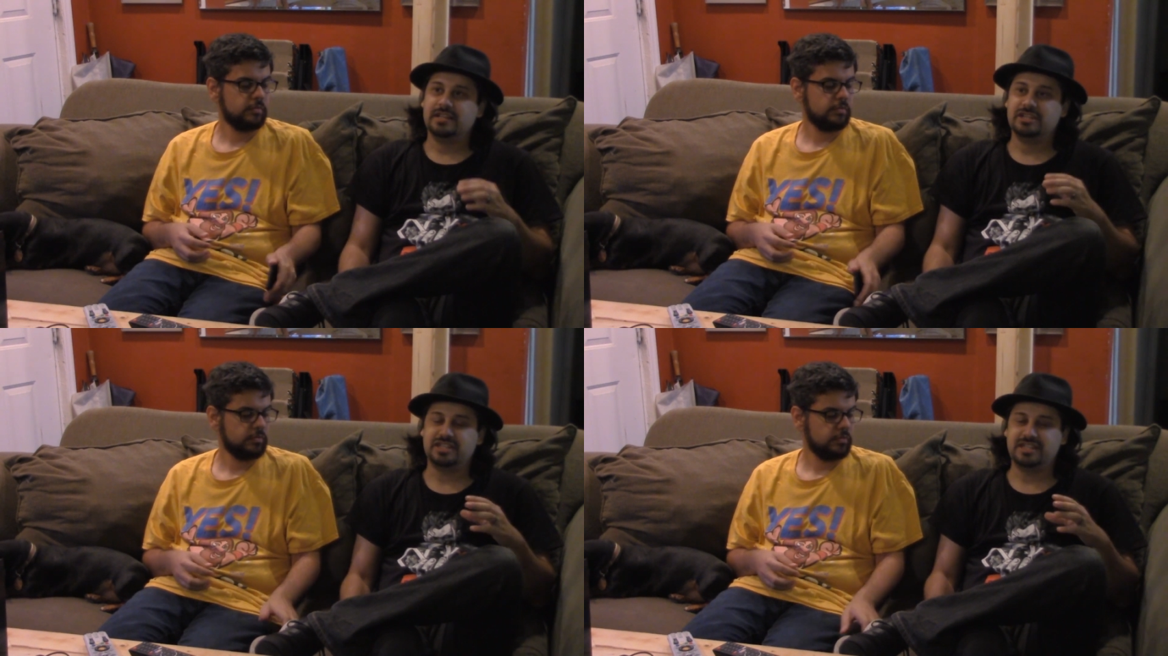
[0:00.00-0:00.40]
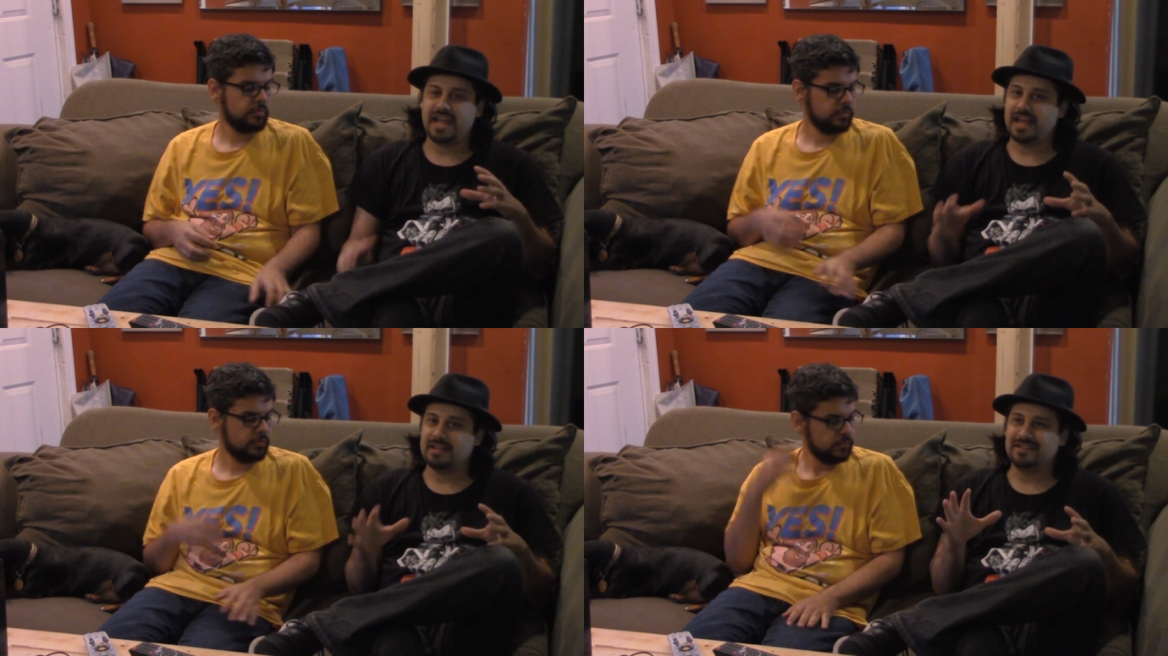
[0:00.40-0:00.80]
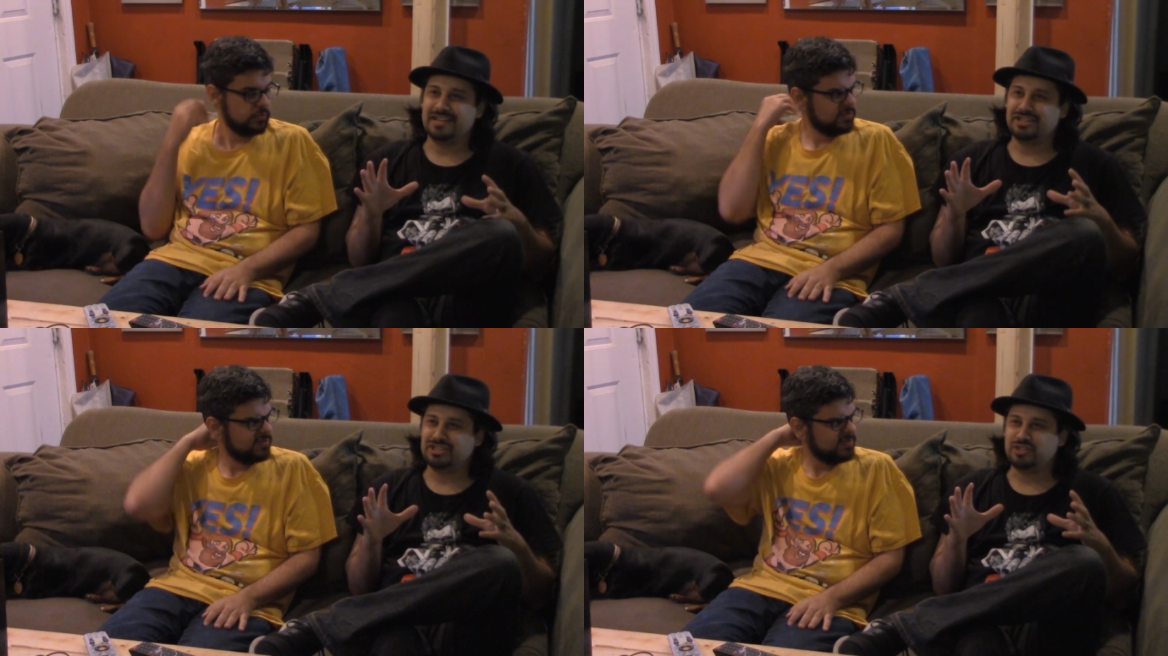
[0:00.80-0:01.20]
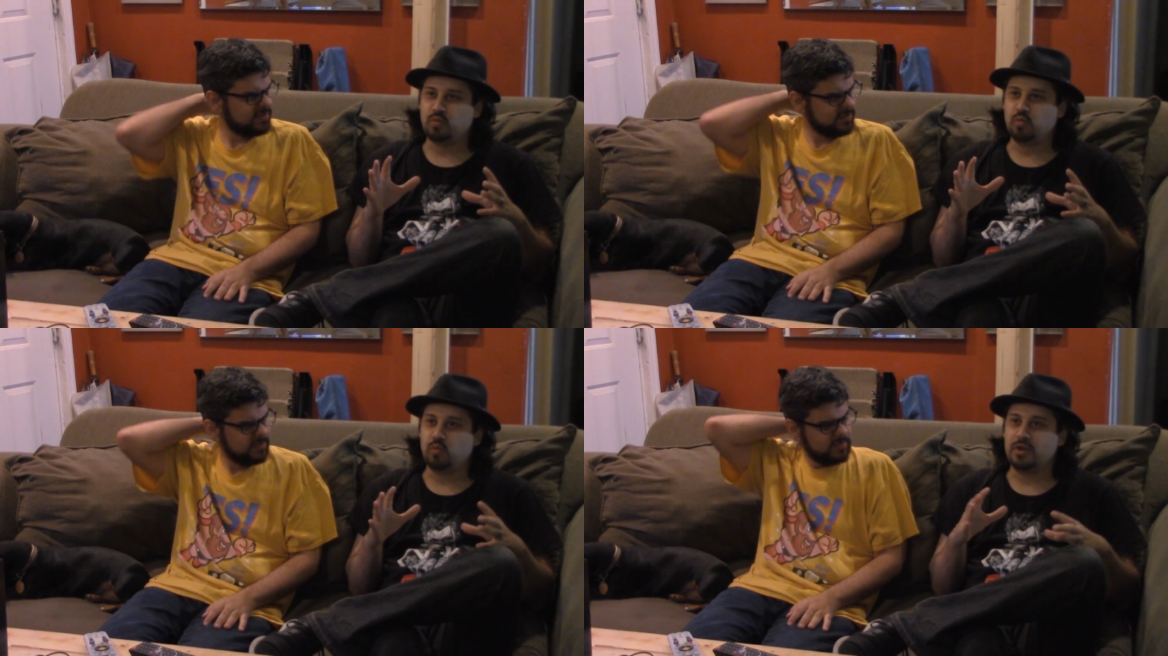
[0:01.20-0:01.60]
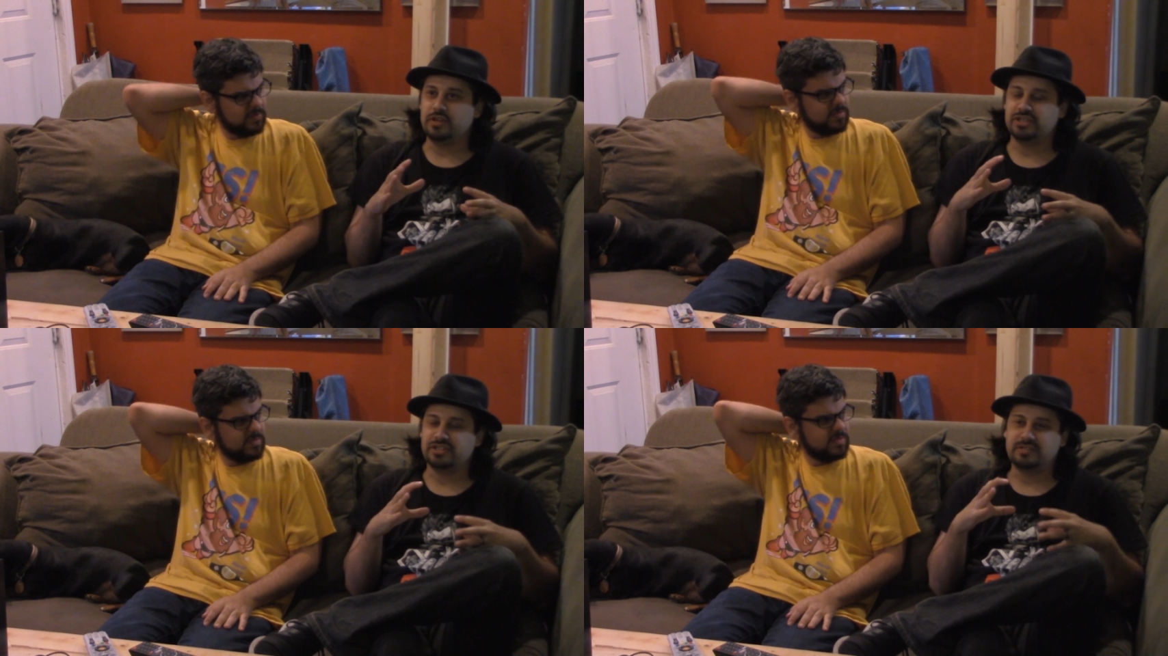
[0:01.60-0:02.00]
Speaker 1: it's just
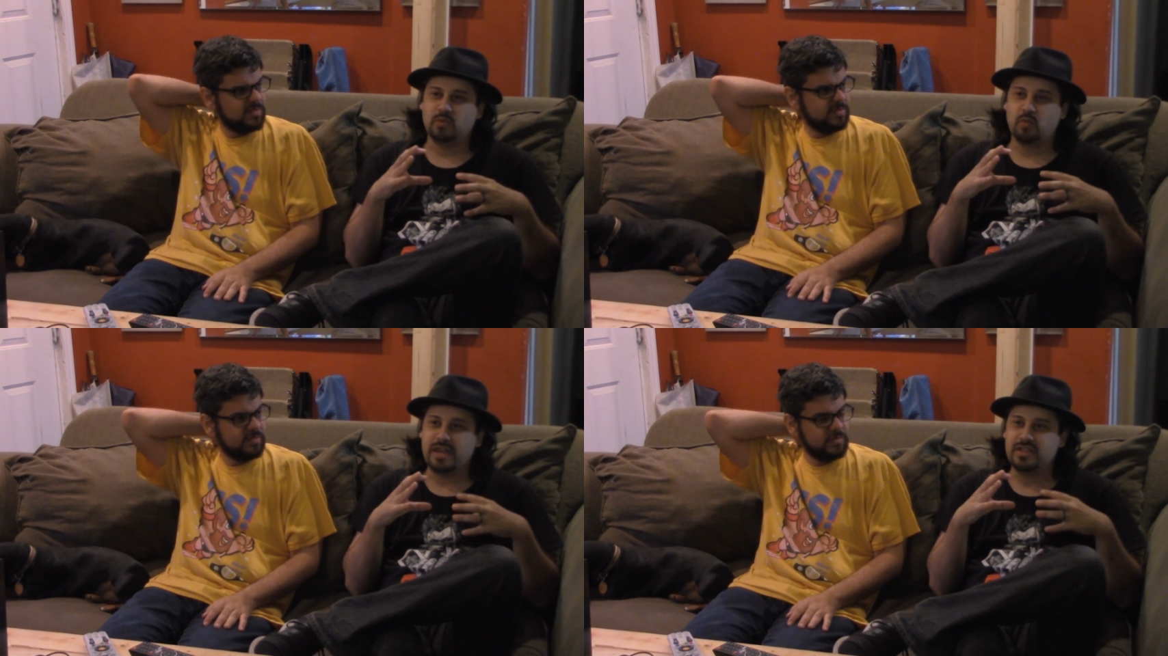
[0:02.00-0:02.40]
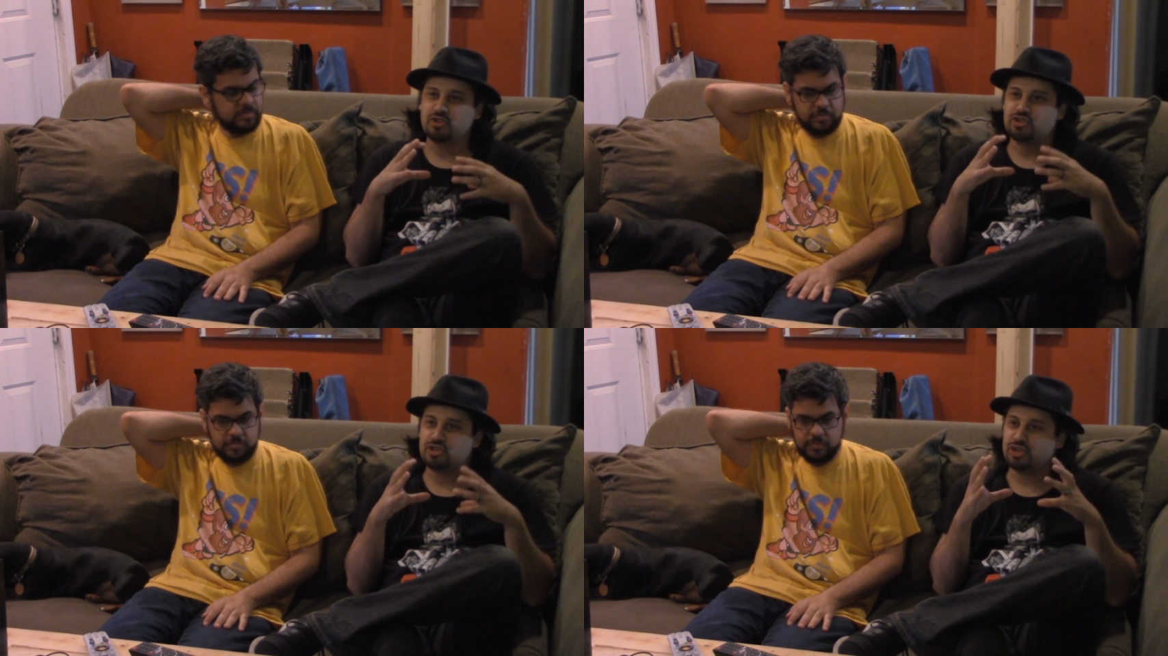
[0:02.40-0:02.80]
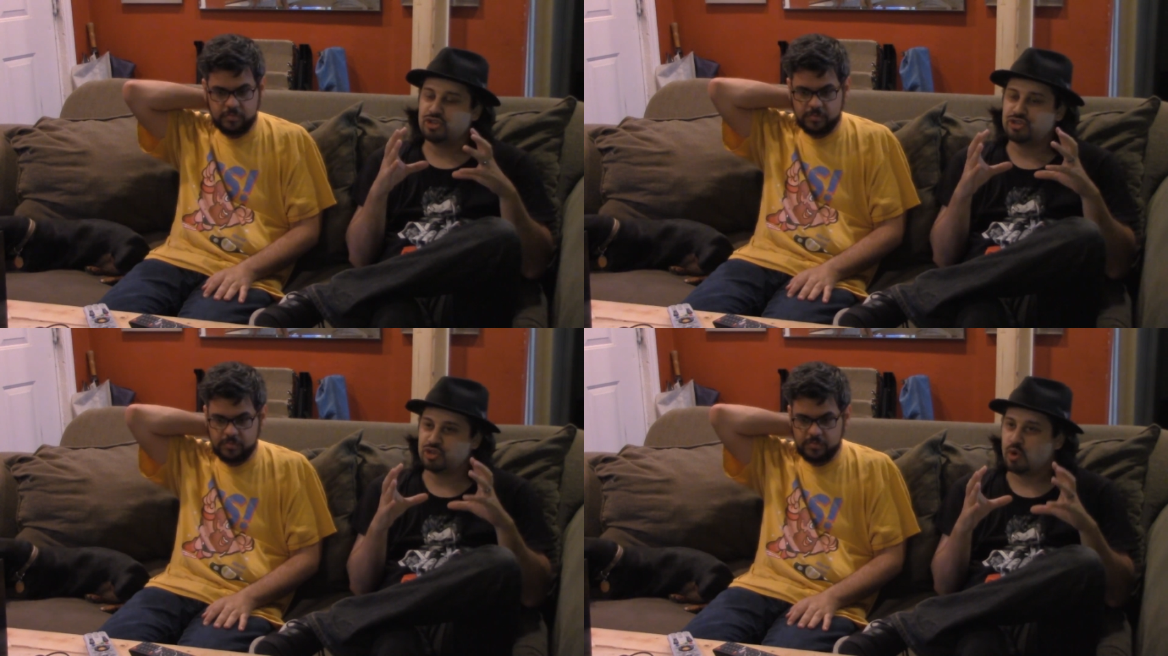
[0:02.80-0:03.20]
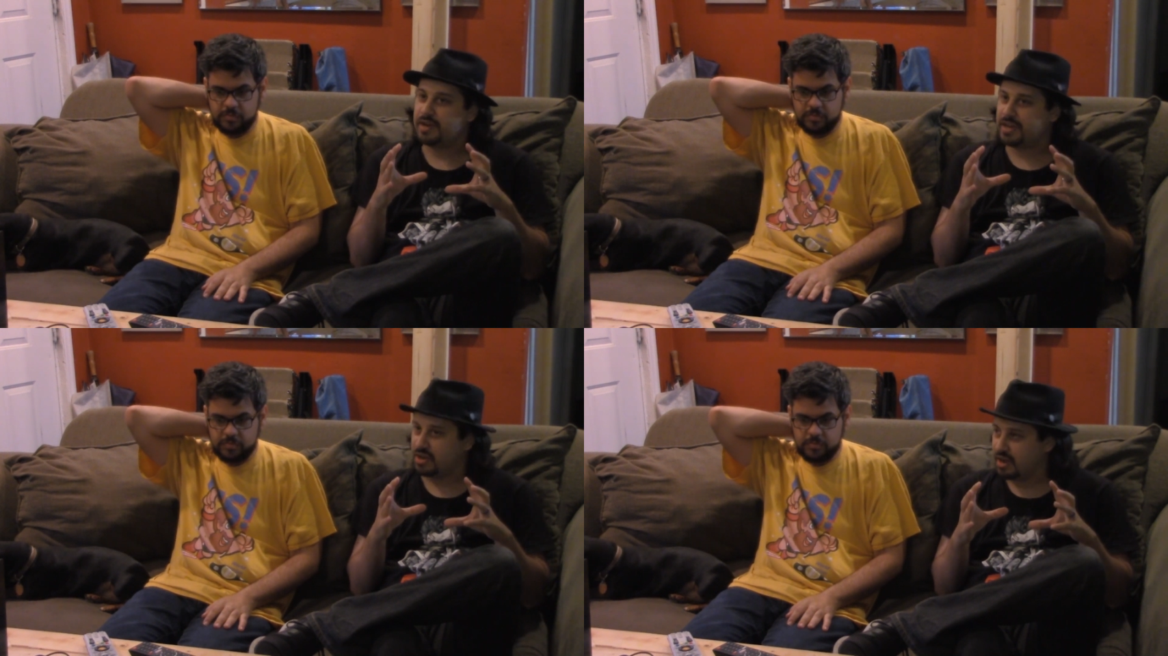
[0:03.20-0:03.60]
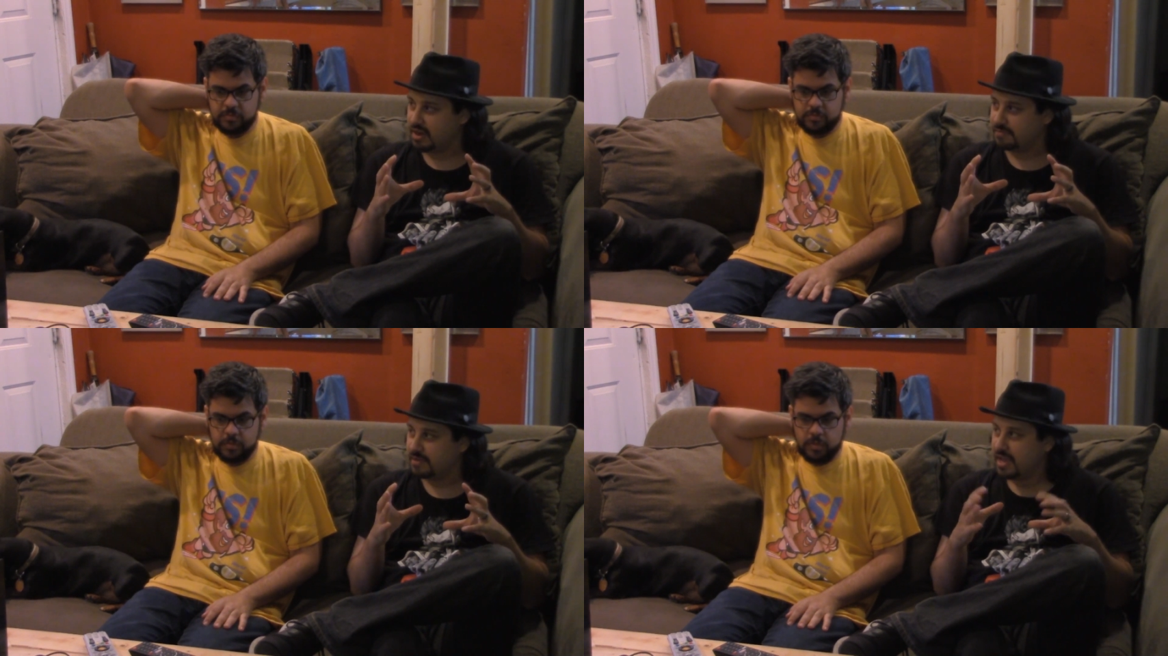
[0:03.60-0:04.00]
the way they're showing it off.